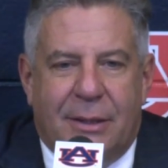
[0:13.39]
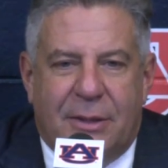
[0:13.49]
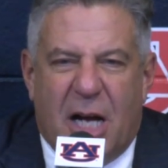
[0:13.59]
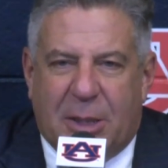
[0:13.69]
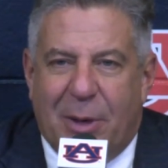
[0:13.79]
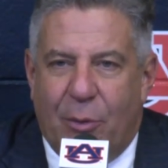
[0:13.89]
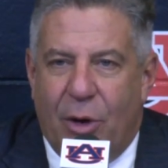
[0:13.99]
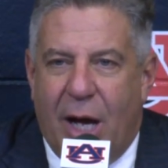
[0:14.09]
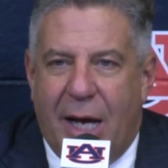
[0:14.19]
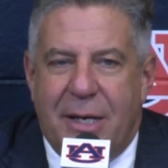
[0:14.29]
talked about
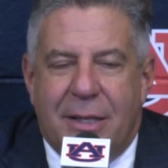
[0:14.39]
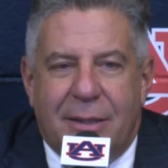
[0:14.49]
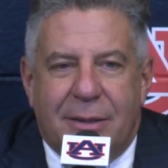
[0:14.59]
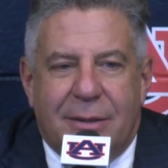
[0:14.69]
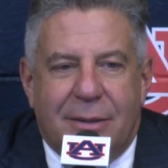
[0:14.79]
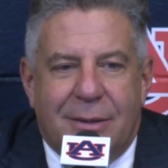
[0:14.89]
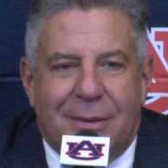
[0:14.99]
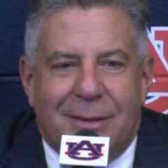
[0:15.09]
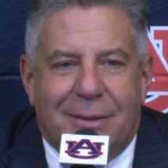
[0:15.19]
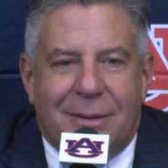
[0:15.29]
Rod,
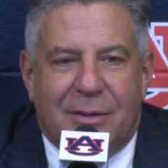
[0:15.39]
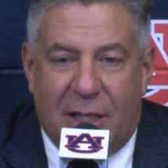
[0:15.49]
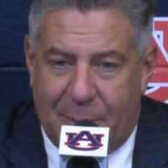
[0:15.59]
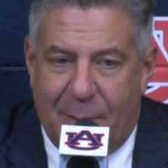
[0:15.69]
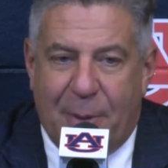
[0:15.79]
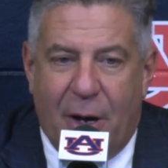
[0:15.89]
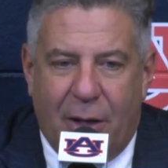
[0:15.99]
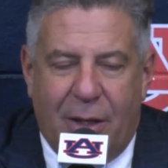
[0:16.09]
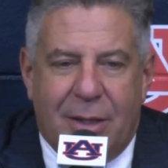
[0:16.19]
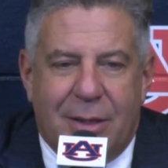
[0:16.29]
talked about
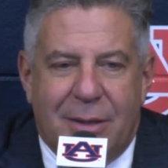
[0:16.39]
Paula,